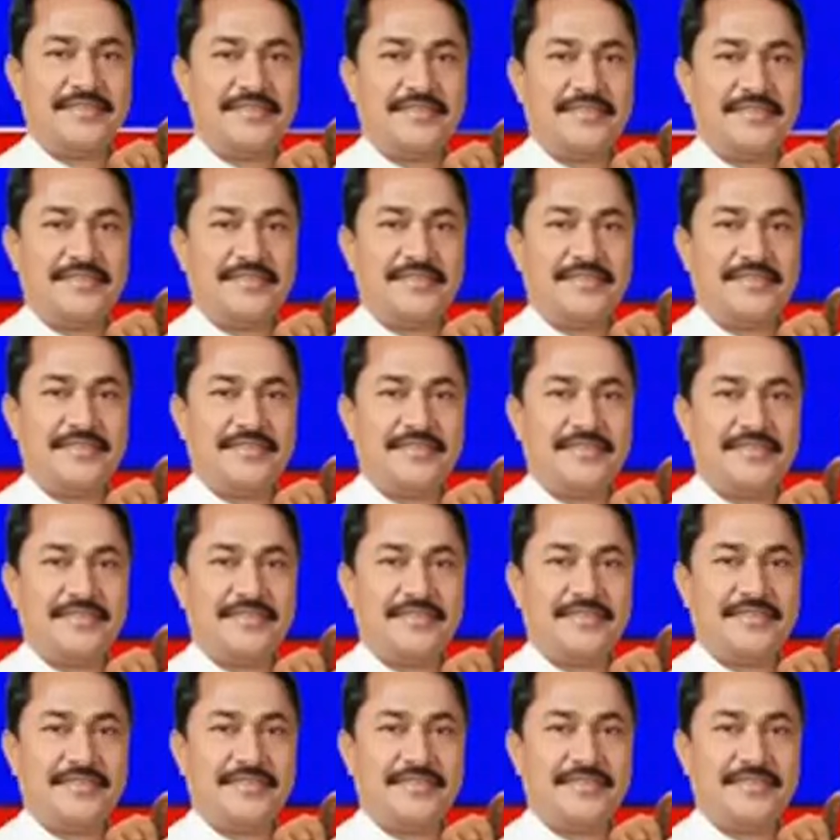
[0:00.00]

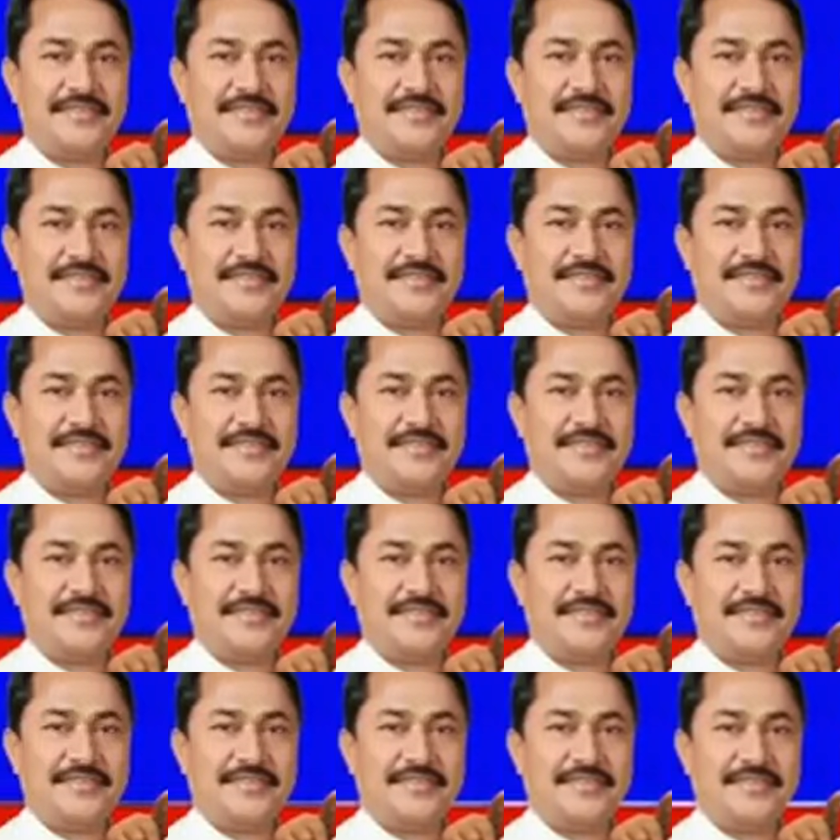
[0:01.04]

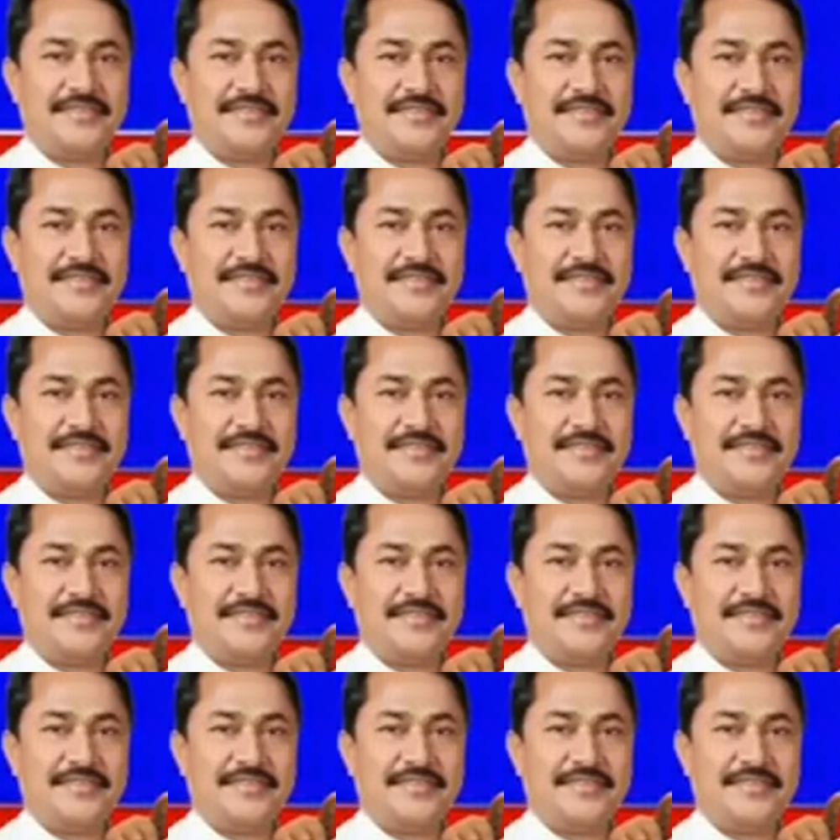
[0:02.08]
(silent)